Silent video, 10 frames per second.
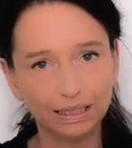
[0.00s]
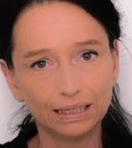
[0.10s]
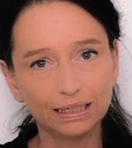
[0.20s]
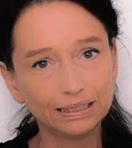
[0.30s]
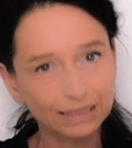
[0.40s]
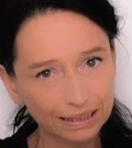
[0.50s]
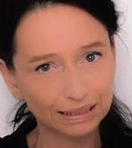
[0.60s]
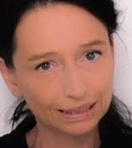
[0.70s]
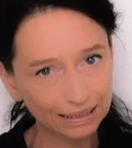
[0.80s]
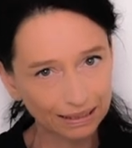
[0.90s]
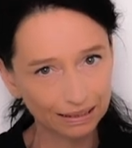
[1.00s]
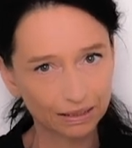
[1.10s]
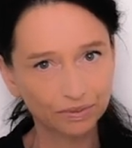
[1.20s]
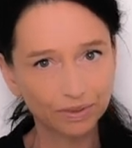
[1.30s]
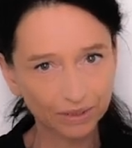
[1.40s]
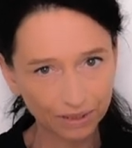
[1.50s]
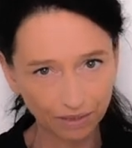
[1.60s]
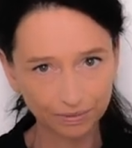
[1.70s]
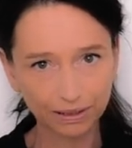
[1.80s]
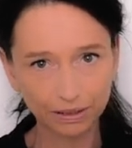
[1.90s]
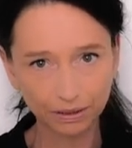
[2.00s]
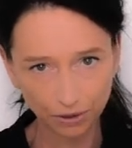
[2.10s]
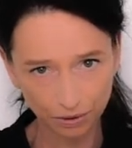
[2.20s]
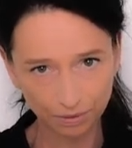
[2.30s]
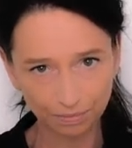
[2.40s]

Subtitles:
It just isn't a philosophical term.